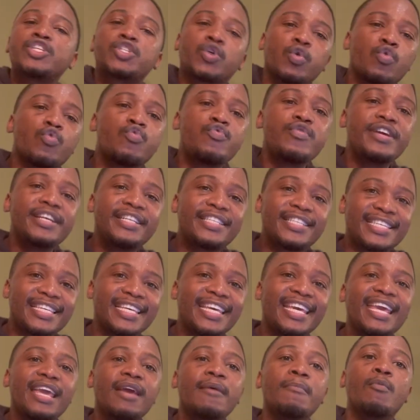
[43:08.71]
to
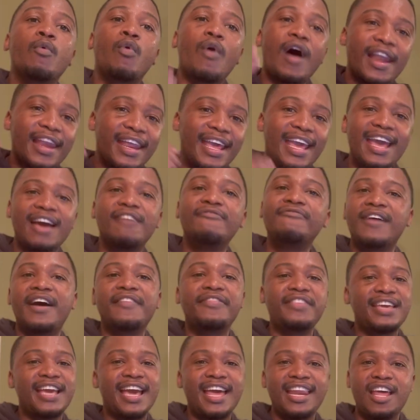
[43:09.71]
redeem whatever
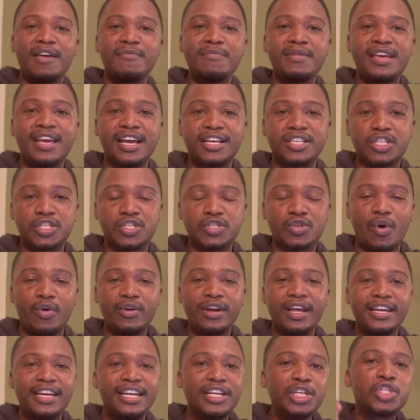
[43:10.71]
the enemy has
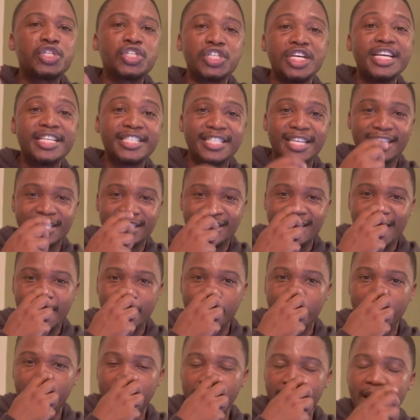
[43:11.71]
stolen in Jesus'
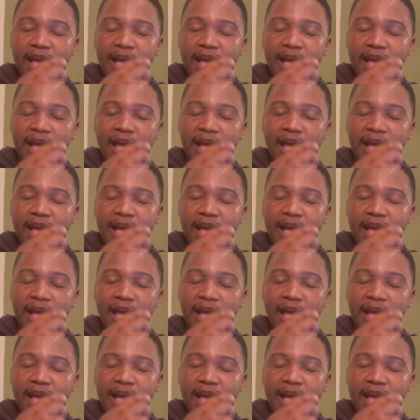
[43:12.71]
name.